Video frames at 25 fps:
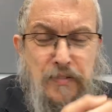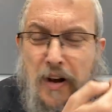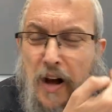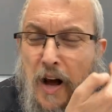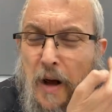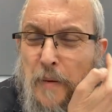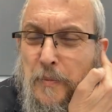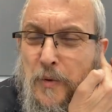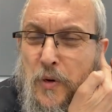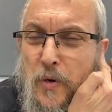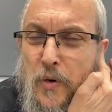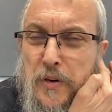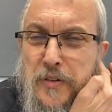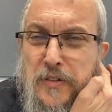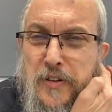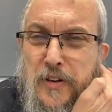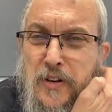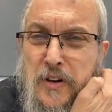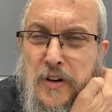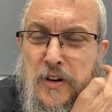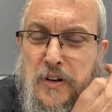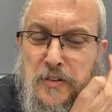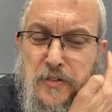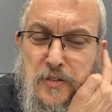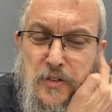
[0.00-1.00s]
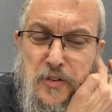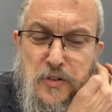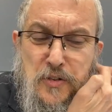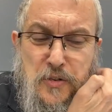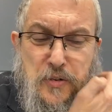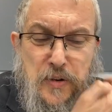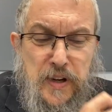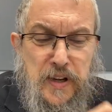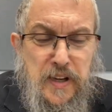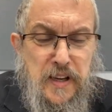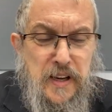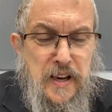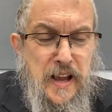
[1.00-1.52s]
I'm going to
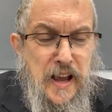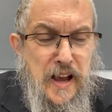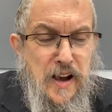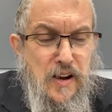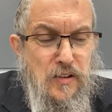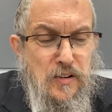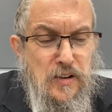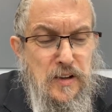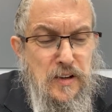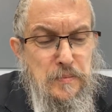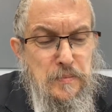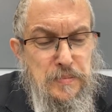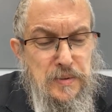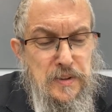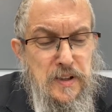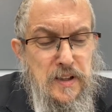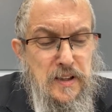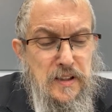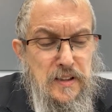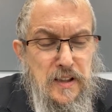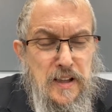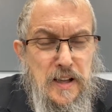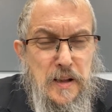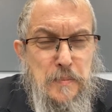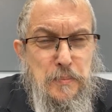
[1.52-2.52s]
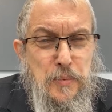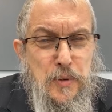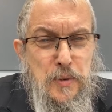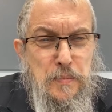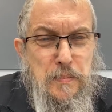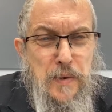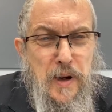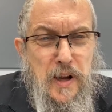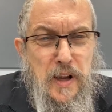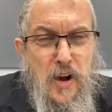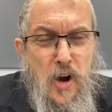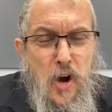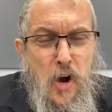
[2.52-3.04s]
concentrate now completely and put
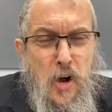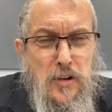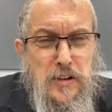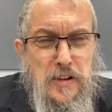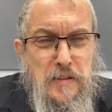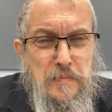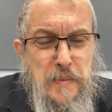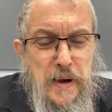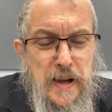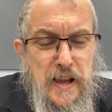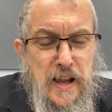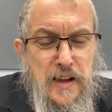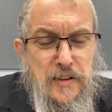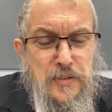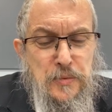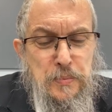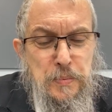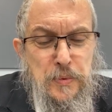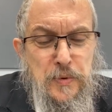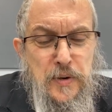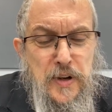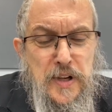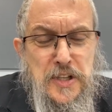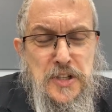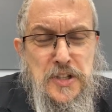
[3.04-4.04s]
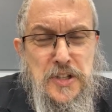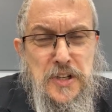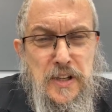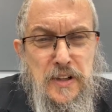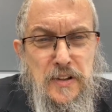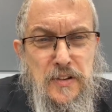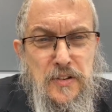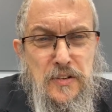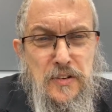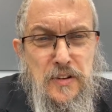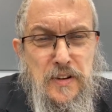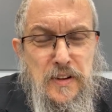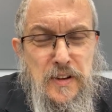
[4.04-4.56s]
my all of my
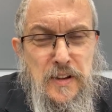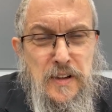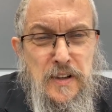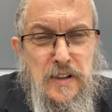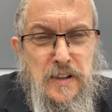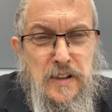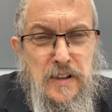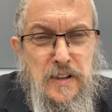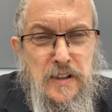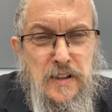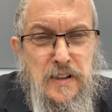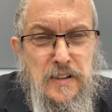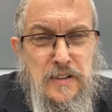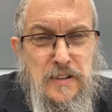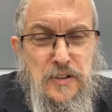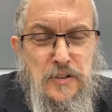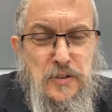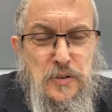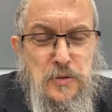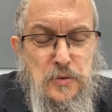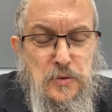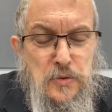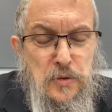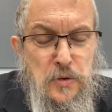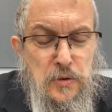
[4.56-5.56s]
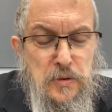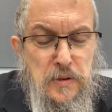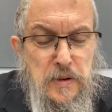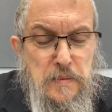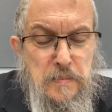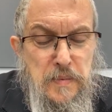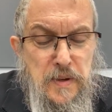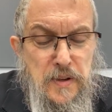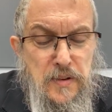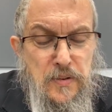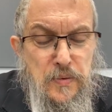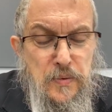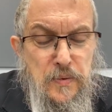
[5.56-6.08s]
aspirations to do Torah and
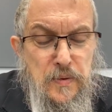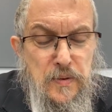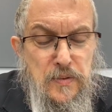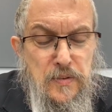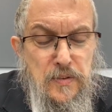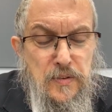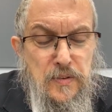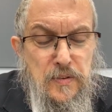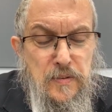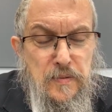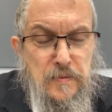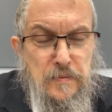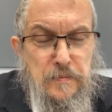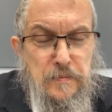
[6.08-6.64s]
mitzvahs,